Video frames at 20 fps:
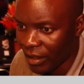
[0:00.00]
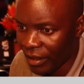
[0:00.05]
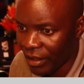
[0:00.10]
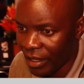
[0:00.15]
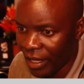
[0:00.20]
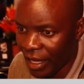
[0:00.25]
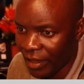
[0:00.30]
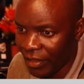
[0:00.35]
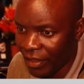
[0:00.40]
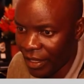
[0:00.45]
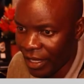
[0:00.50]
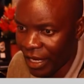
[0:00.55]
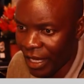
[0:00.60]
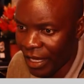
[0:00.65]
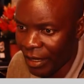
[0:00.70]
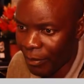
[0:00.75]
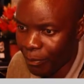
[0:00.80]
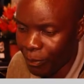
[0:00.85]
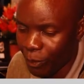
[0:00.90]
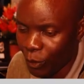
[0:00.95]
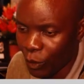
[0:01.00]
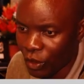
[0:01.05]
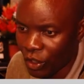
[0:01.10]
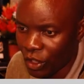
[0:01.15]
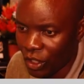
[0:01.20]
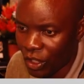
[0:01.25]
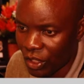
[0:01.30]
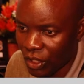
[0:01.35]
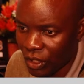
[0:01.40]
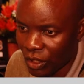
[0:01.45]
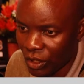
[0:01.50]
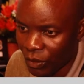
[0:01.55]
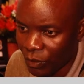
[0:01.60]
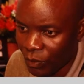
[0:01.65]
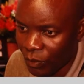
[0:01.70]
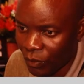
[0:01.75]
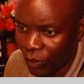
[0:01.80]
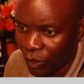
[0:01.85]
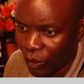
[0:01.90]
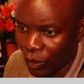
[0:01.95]
there, then I put
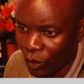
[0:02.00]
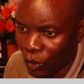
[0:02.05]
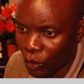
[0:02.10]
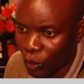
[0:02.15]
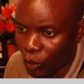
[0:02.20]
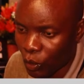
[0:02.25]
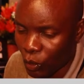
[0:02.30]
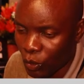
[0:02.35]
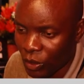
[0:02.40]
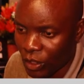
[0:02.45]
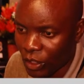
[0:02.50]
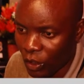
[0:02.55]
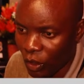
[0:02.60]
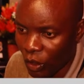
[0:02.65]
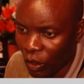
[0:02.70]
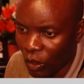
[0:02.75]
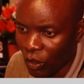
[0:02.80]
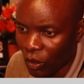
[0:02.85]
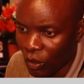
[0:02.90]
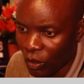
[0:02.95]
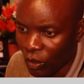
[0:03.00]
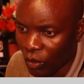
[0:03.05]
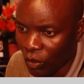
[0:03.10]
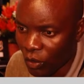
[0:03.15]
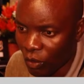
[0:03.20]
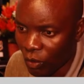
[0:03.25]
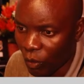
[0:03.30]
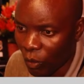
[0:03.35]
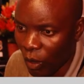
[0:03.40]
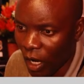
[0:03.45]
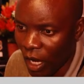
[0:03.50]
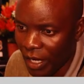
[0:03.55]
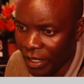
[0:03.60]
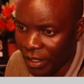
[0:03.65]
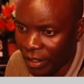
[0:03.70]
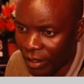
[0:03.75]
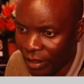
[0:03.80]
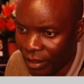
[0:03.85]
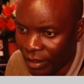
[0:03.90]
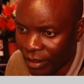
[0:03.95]

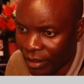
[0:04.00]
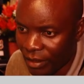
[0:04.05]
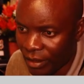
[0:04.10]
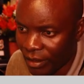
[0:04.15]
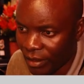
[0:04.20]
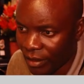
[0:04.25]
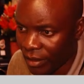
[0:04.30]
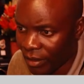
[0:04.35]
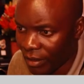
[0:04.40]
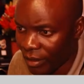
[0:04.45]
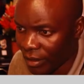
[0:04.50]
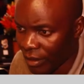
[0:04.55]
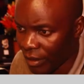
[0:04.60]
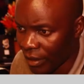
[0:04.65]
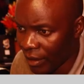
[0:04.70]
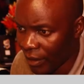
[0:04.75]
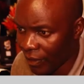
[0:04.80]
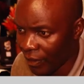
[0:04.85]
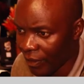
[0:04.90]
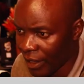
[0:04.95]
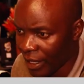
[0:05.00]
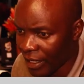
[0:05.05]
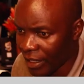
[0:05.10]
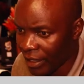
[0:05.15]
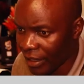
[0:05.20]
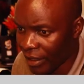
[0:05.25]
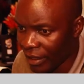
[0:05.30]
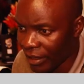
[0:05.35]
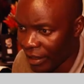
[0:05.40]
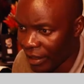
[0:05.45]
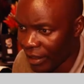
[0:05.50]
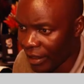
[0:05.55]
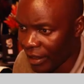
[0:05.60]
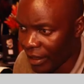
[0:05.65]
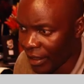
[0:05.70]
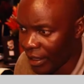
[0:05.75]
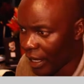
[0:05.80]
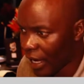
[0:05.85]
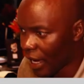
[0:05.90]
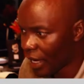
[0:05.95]
201, then
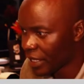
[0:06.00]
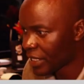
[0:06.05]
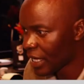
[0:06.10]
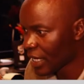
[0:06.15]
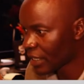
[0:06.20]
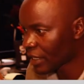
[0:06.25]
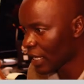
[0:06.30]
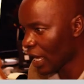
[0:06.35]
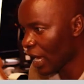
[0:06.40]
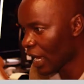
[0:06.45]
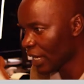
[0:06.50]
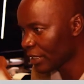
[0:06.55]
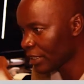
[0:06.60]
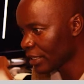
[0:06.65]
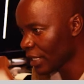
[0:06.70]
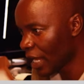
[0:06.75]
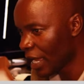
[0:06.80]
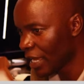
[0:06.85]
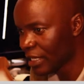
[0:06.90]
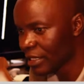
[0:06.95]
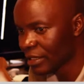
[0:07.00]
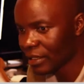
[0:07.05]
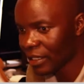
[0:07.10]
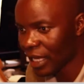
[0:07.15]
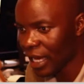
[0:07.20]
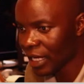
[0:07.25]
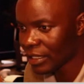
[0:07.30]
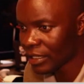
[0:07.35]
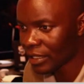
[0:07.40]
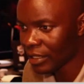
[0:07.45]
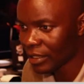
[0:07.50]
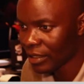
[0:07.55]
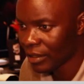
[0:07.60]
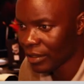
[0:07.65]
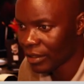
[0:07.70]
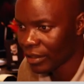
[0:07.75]
I just add, I insert,